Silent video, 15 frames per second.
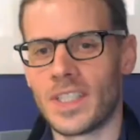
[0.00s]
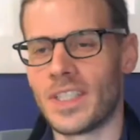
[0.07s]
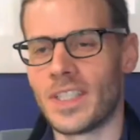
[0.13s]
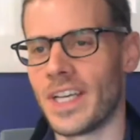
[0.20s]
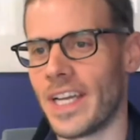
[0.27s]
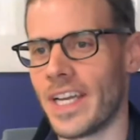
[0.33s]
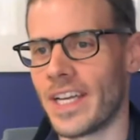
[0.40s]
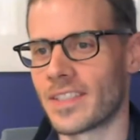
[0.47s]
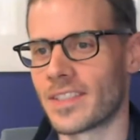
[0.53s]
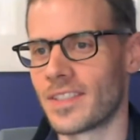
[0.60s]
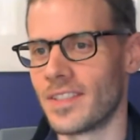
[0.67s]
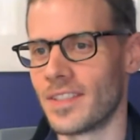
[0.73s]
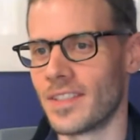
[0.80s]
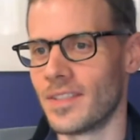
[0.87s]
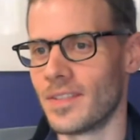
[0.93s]
didn't I
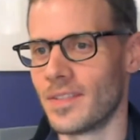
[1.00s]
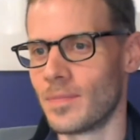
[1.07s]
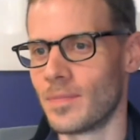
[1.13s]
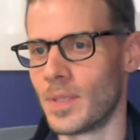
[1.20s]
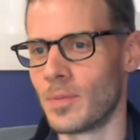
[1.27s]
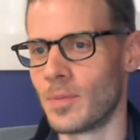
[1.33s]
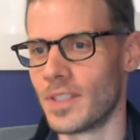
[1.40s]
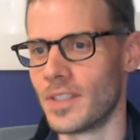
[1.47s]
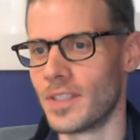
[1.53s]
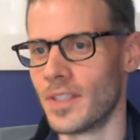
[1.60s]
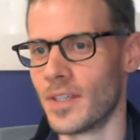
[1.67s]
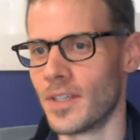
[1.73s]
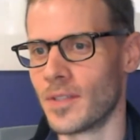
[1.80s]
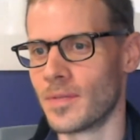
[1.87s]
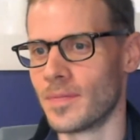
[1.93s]
ask that people need to
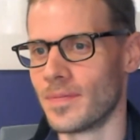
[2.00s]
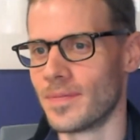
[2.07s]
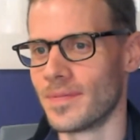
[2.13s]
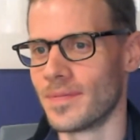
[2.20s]
know?